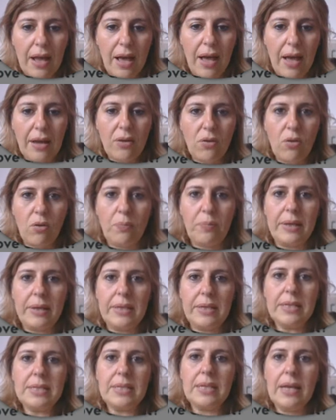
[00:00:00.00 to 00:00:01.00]
I copy
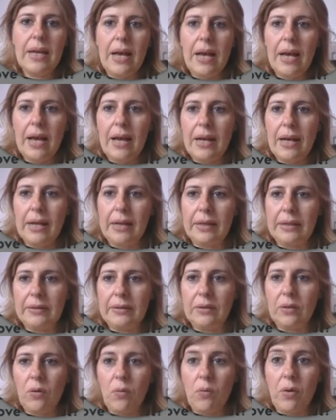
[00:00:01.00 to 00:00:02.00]
it. And
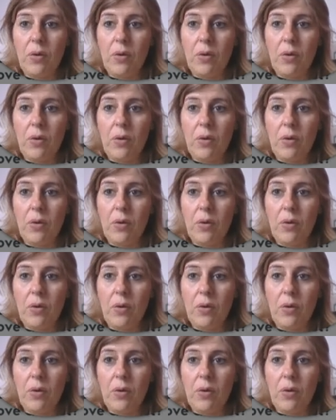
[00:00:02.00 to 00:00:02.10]
when I